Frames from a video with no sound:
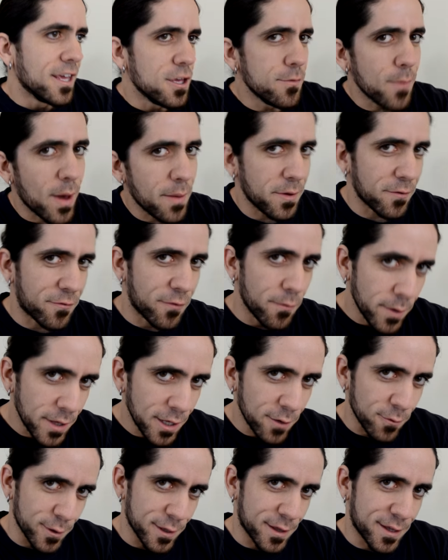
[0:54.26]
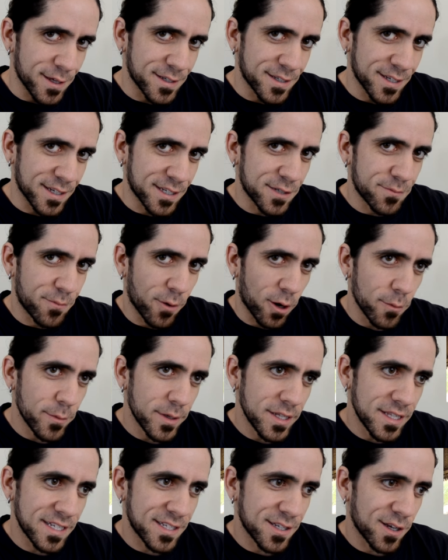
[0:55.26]
You may be familiar with this
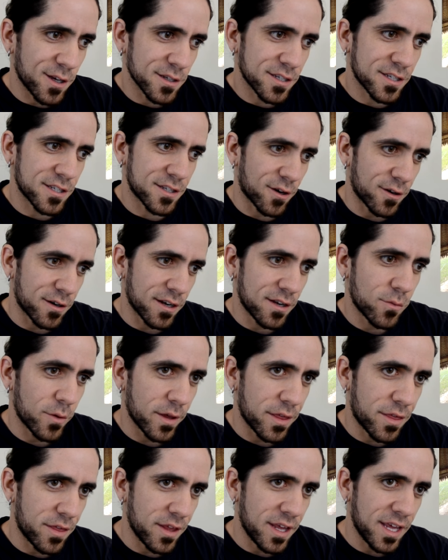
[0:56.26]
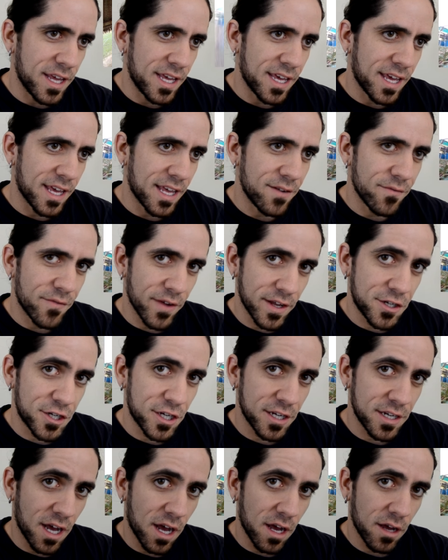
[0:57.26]
experiment. This all started with the
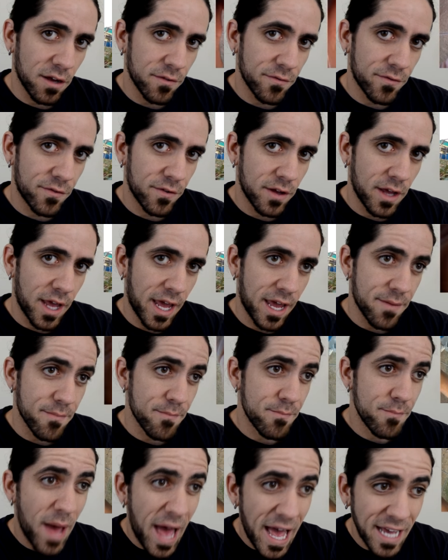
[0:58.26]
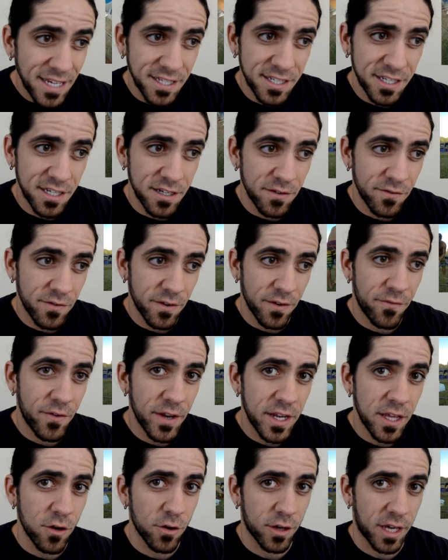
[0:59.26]
invention of a massive
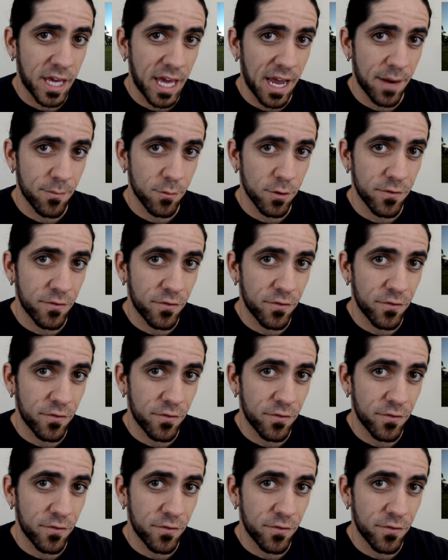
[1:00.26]
video camera